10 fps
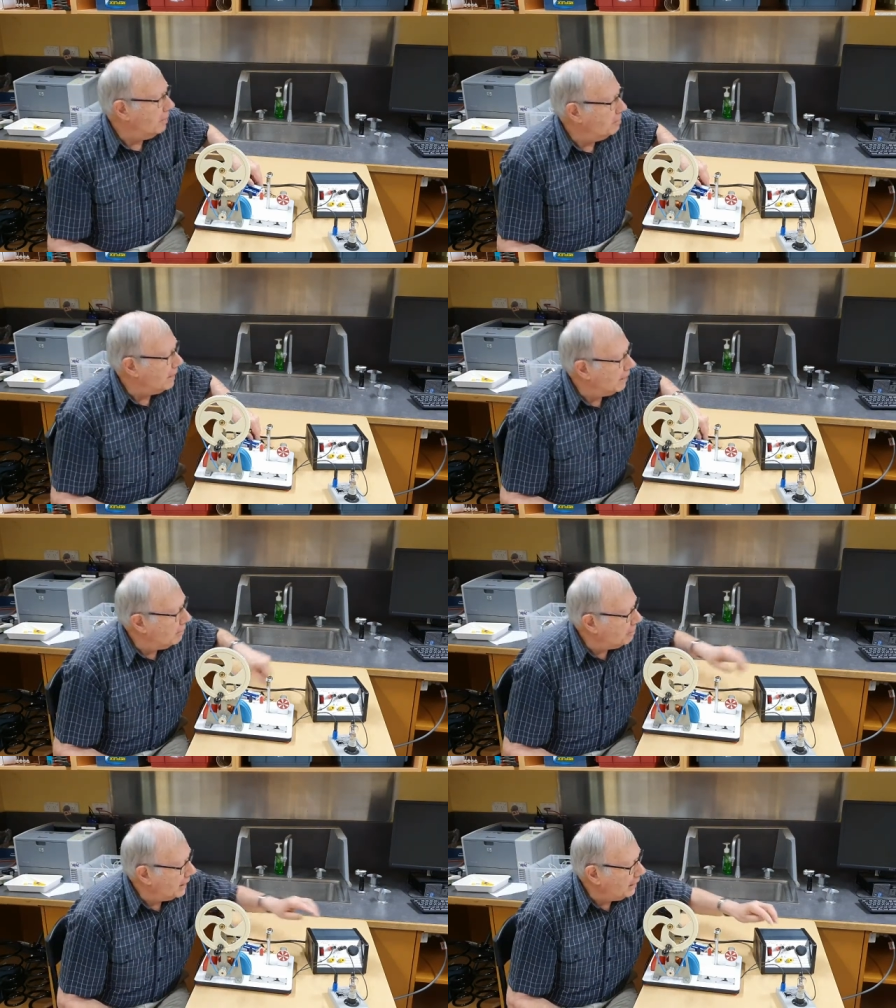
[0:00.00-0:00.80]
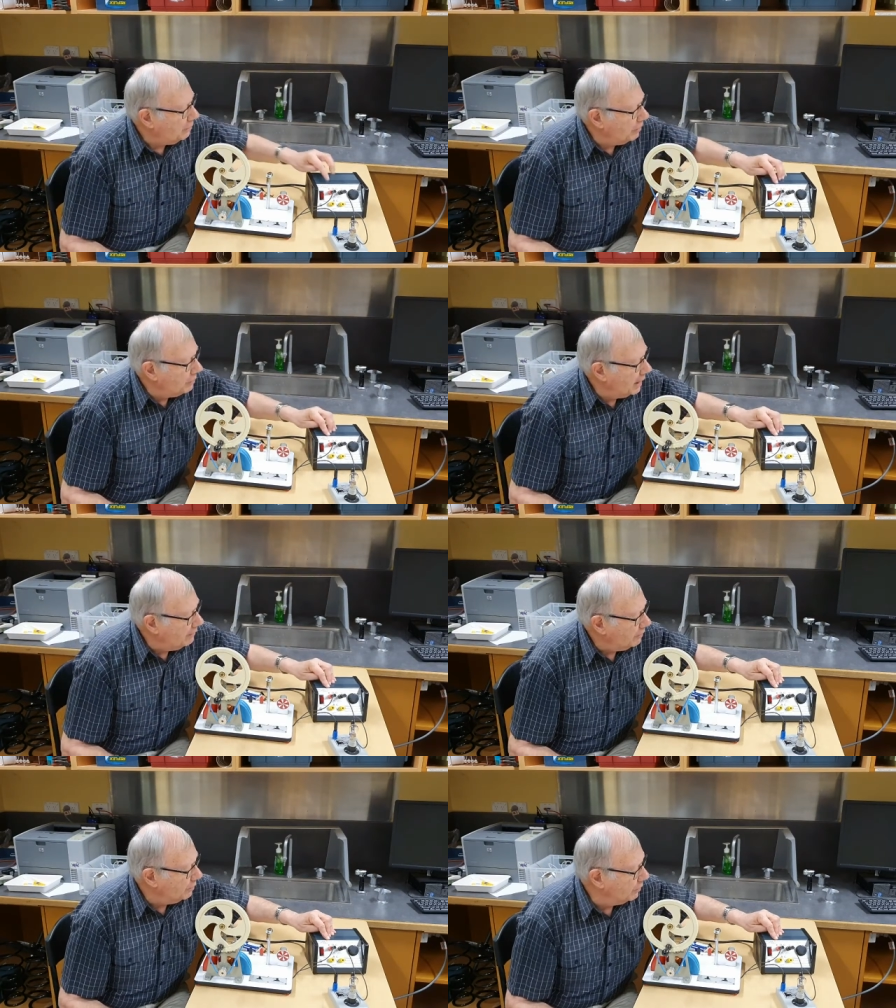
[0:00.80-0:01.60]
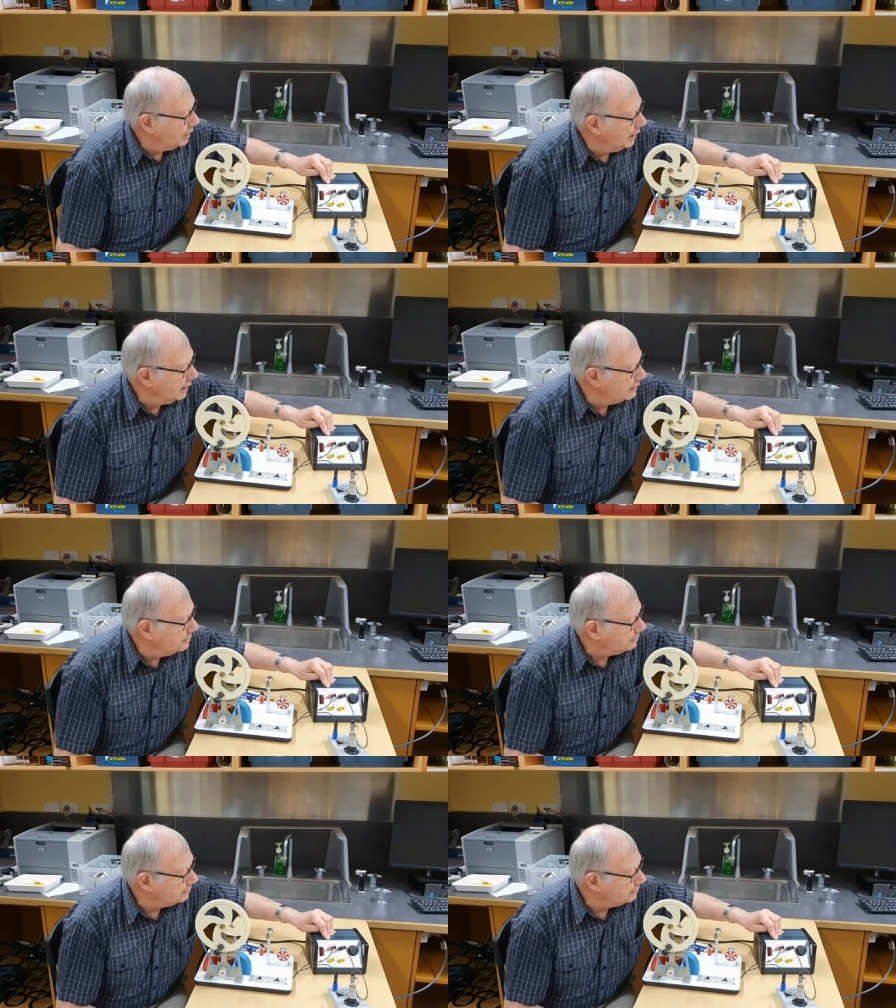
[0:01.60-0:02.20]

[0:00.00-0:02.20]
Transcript: power pack, when we have a look at